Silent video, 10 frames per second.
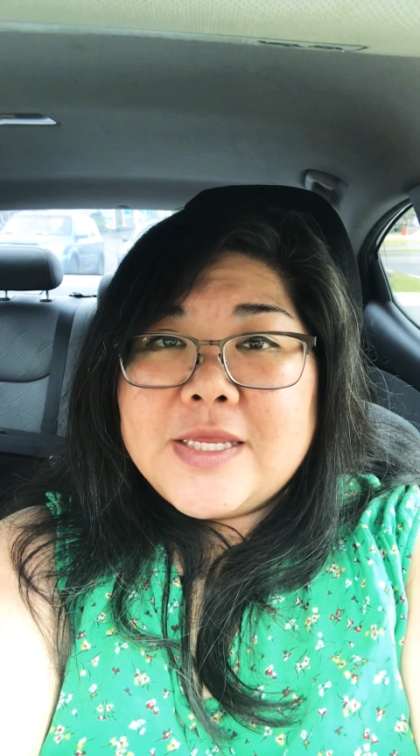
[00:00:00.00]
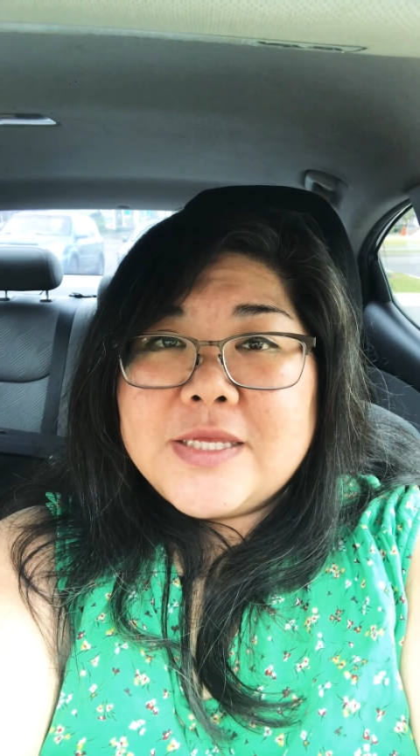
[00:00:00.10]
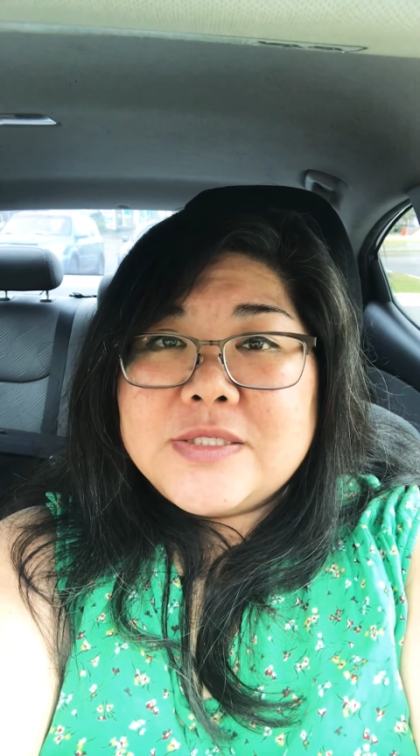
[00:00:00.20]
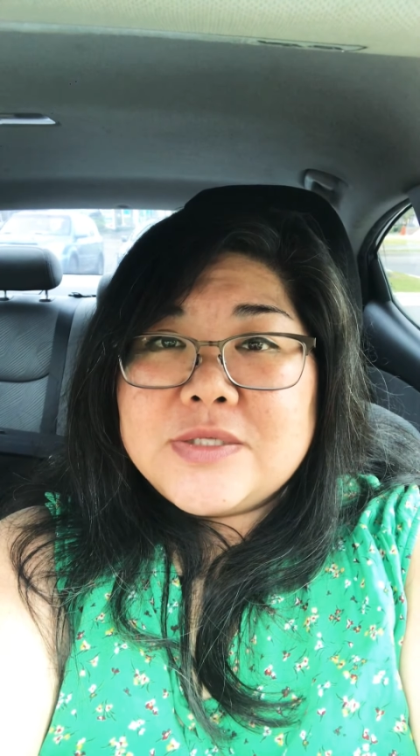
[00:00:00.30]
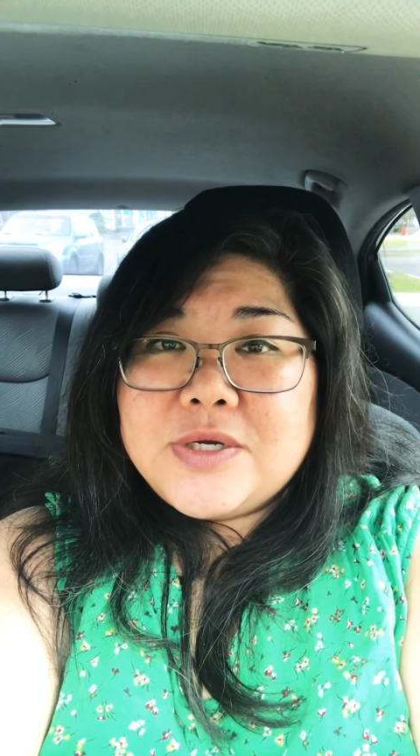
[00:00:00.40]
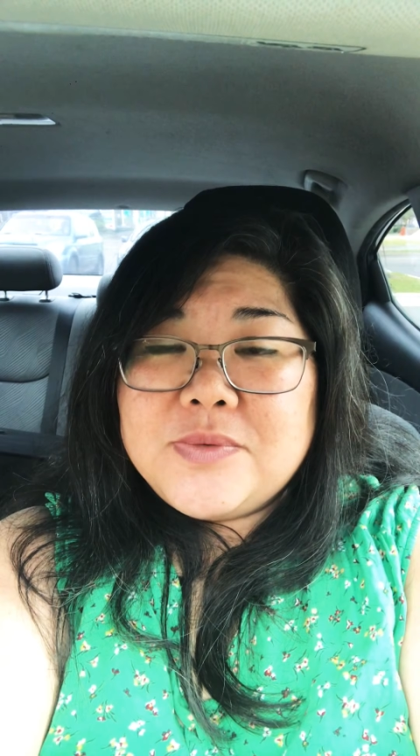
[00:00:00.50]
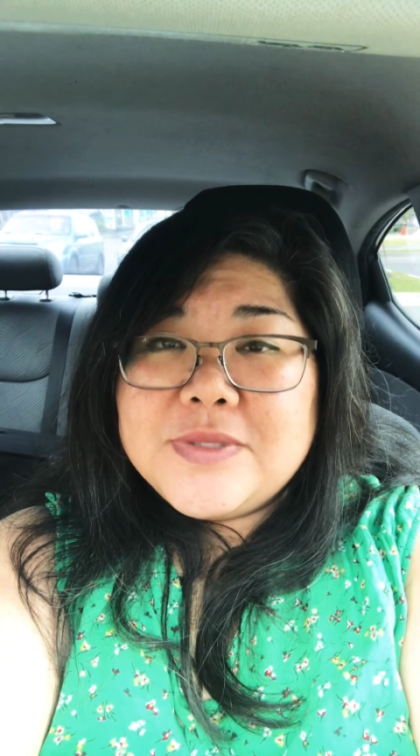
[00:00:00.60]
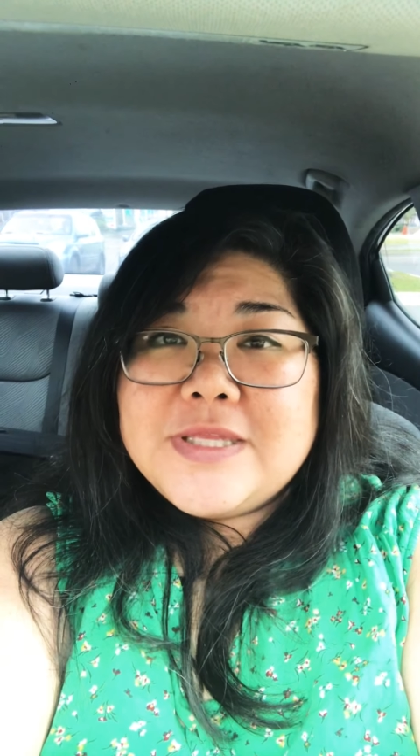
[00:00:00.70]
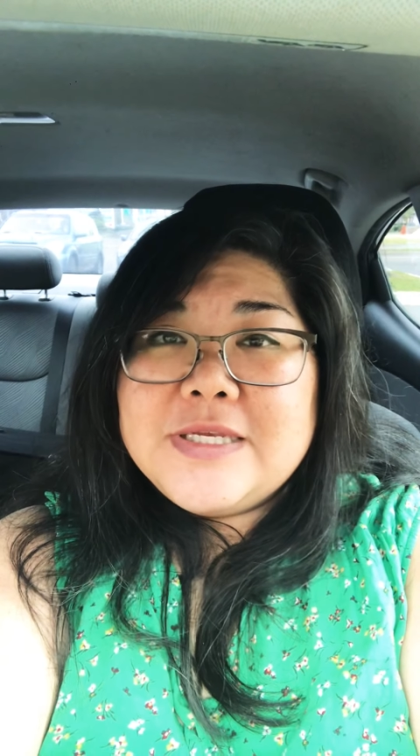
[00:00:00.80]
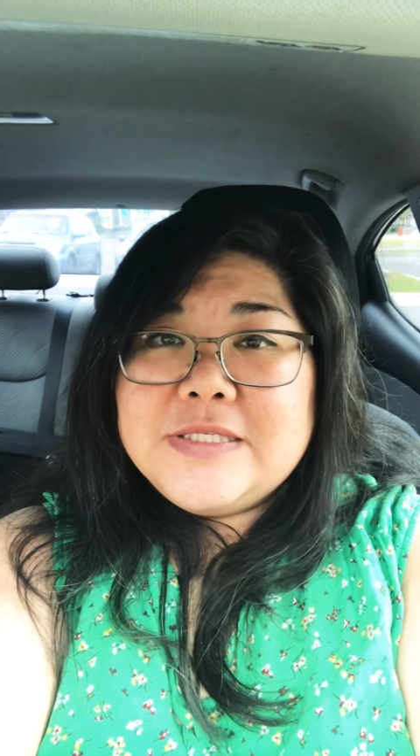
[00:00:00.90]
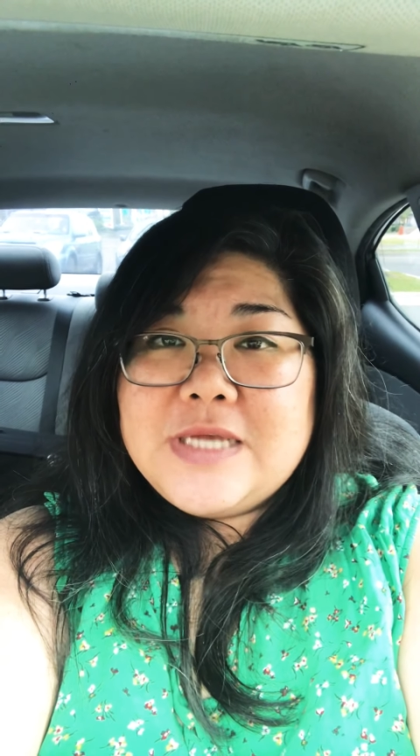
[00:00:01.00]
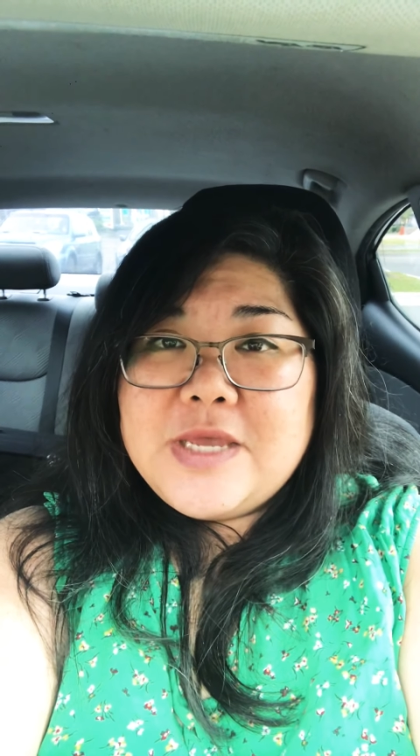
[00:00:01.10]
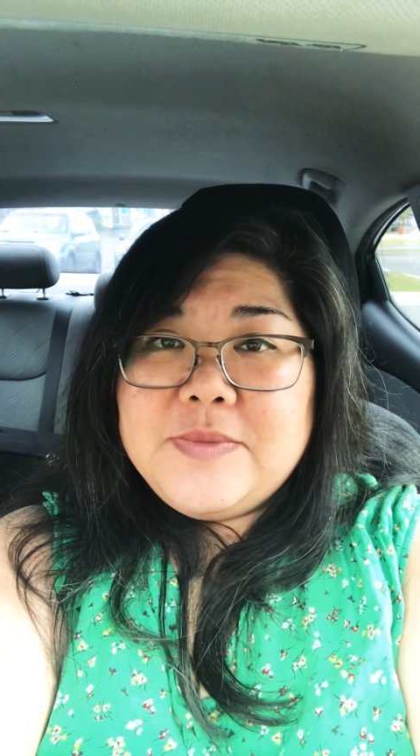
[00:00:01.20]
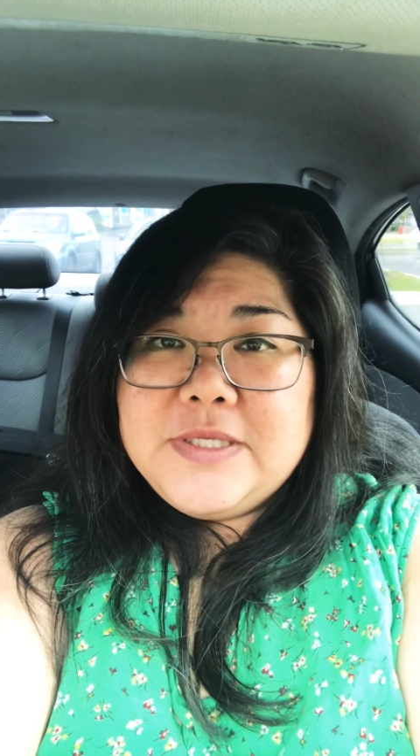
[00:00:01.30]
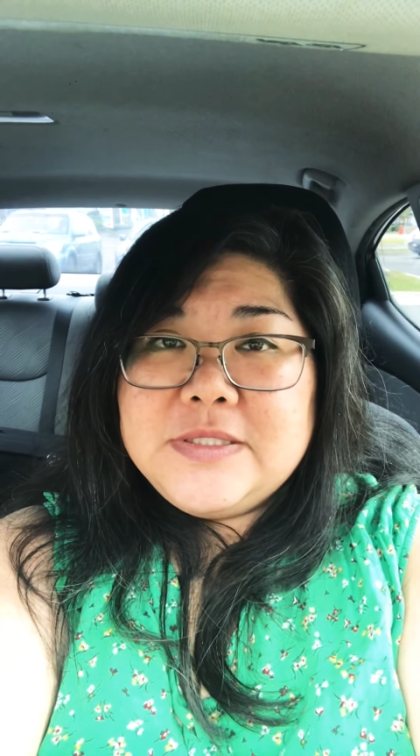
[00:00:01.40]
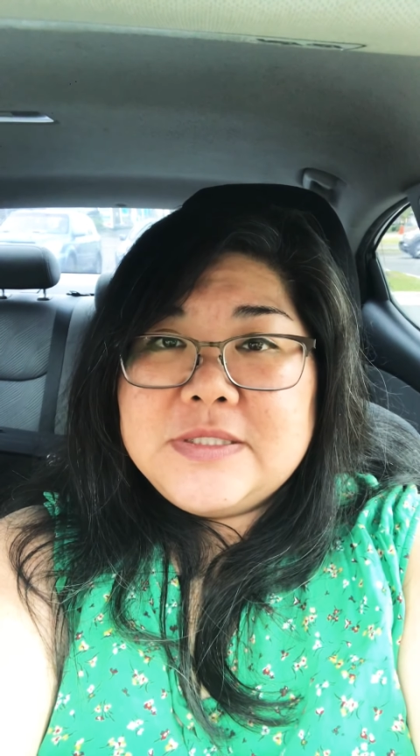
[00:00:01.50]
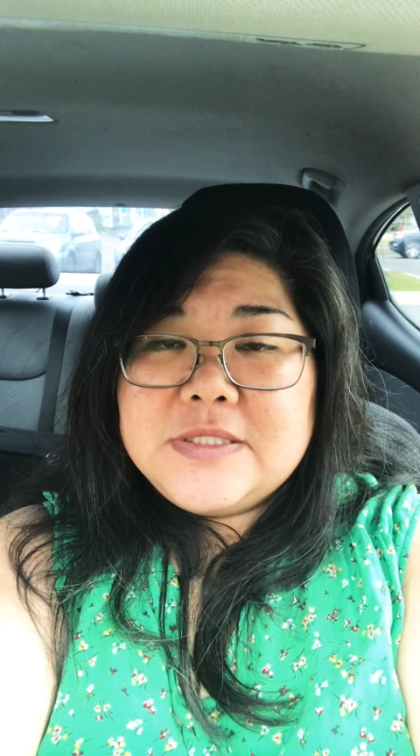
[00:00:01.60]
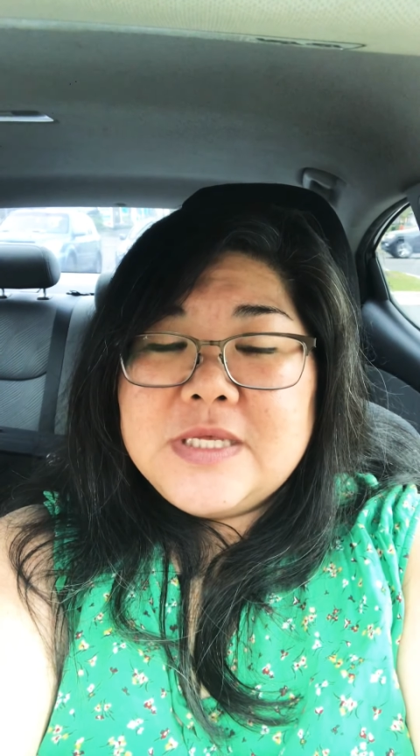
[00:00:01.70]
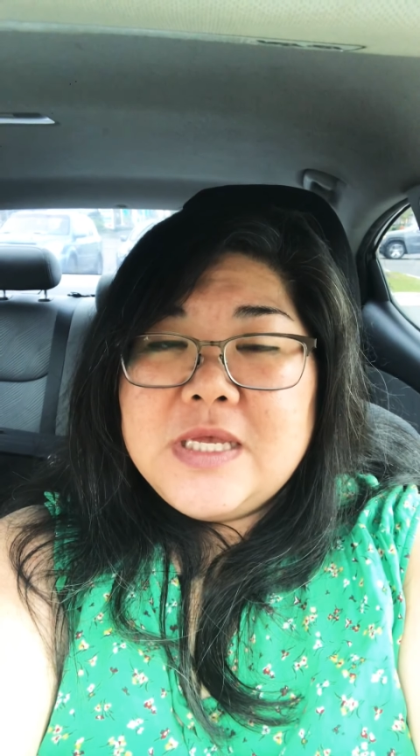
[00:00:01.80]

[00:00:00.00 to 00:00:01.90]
get started with the assignments.